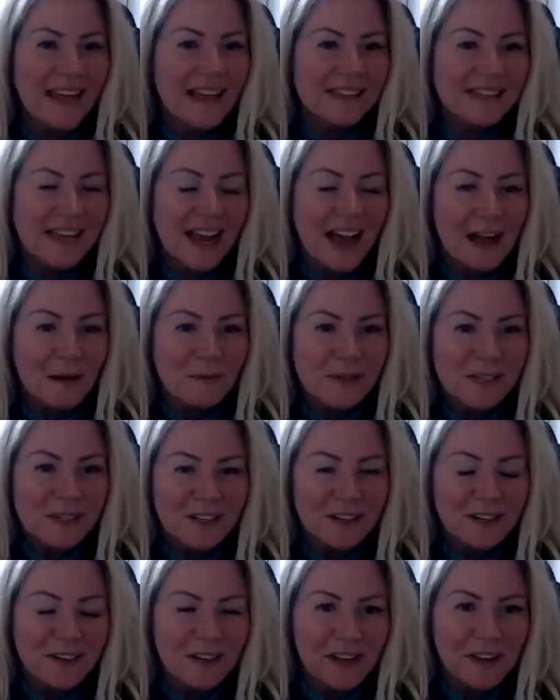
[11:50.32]
that's
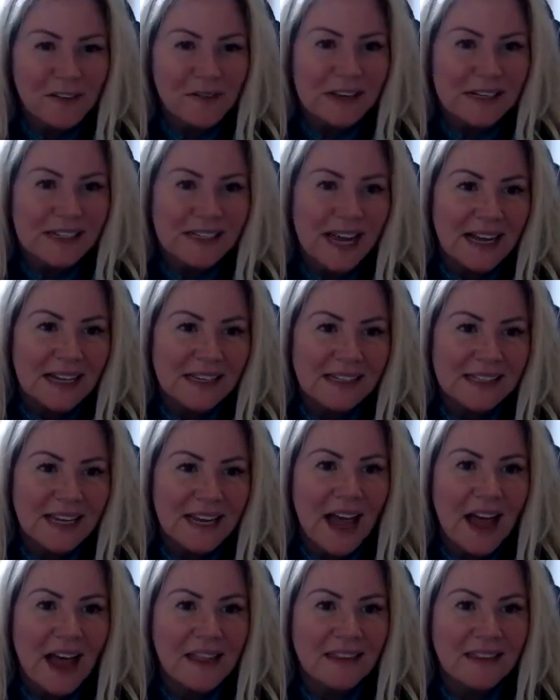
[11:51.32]
absolutely fantastic.
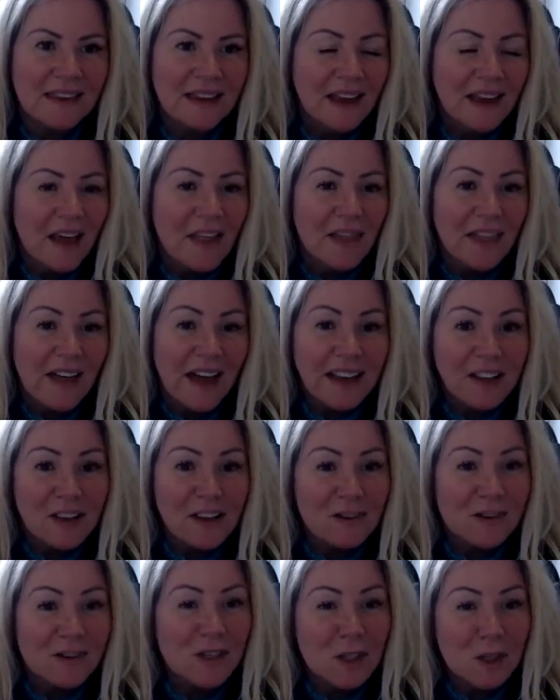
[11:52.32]
And
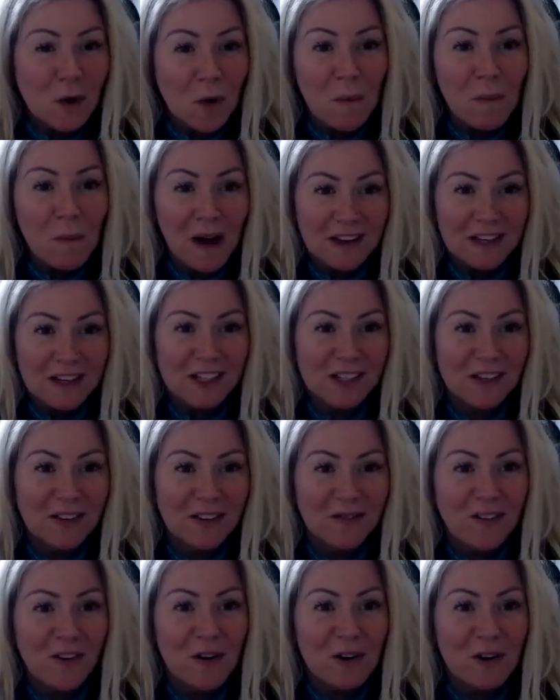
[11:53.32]
thank you so much
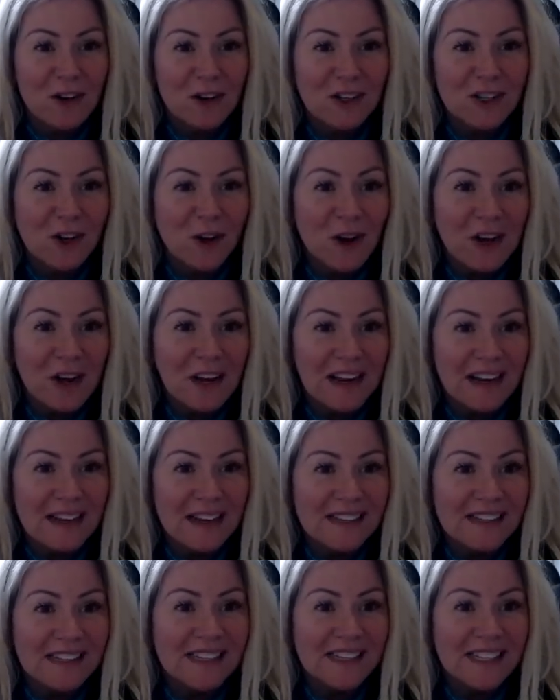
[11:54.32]
for joining
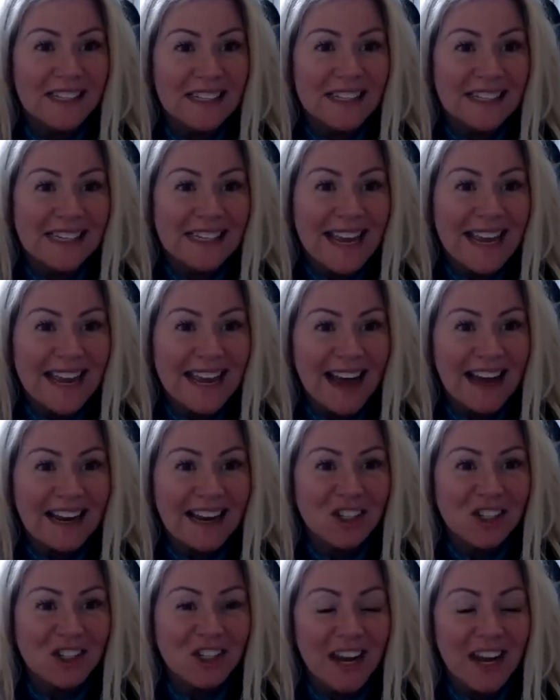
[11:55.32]
us today and
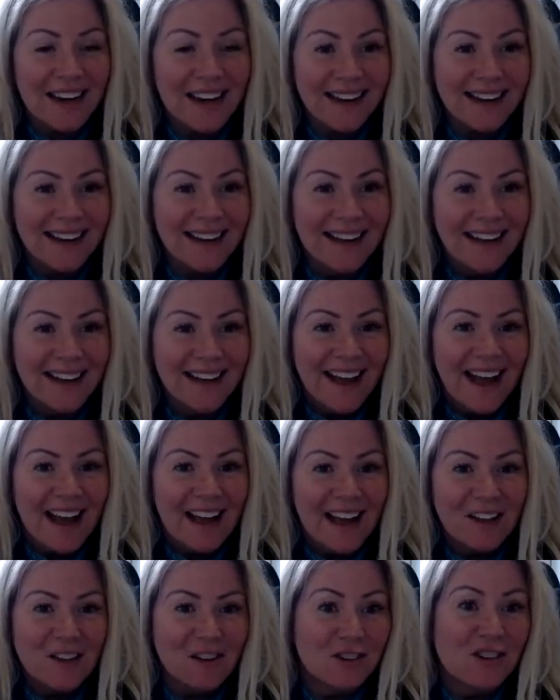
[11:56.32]
sharing
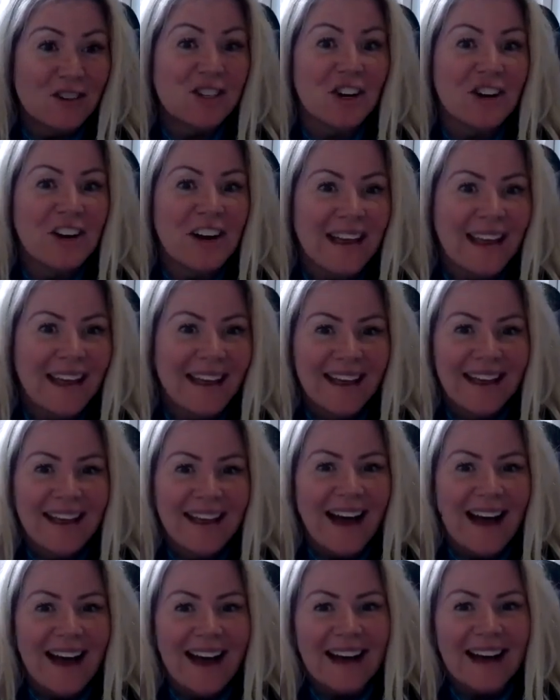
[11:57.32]
your journey
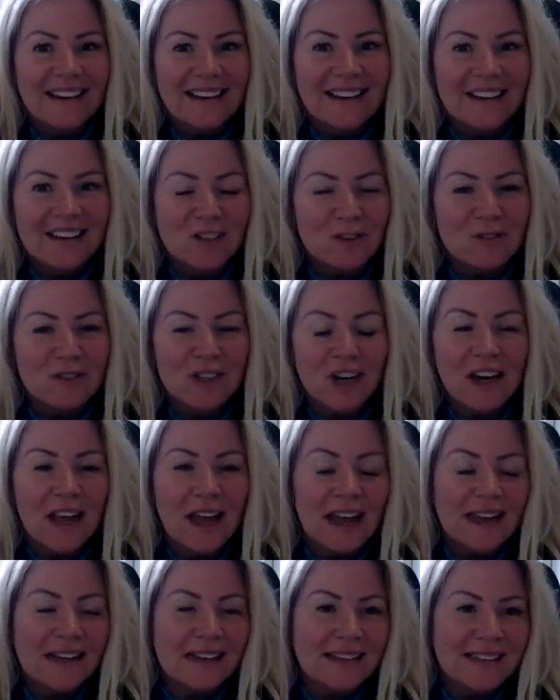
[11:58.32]
and the school's
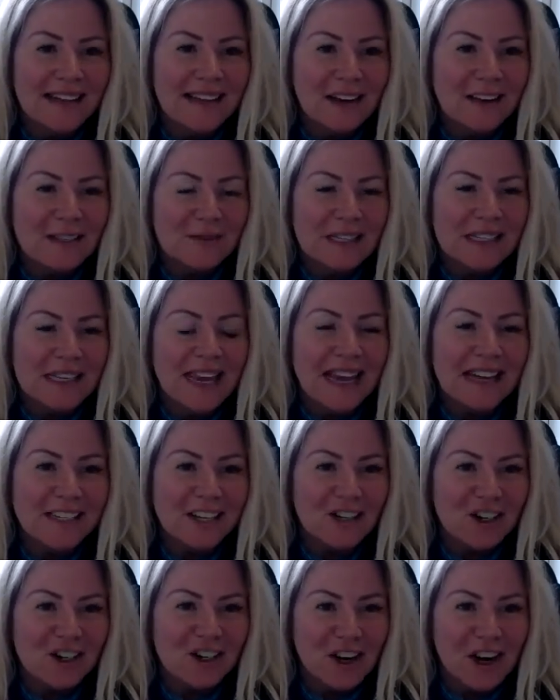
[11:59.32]
journey. And as we say,
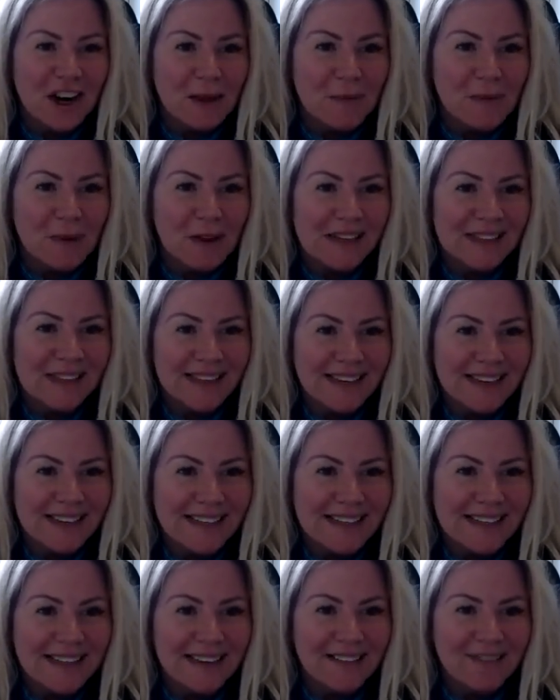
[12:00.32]
it is a journey because there
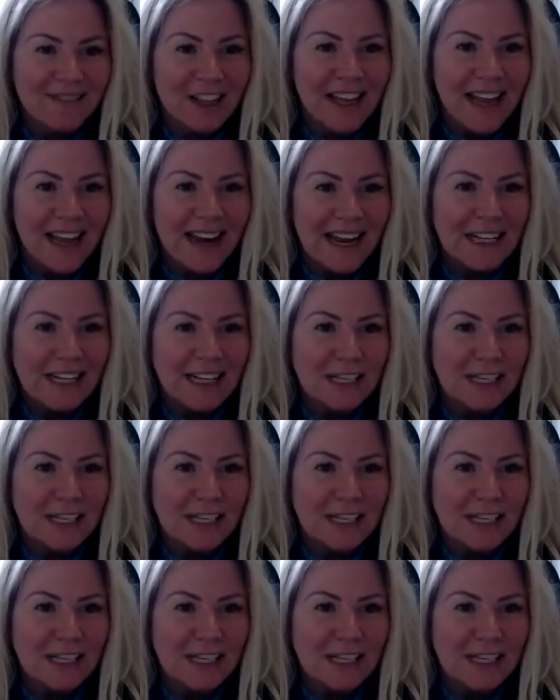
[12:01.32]
isn't really an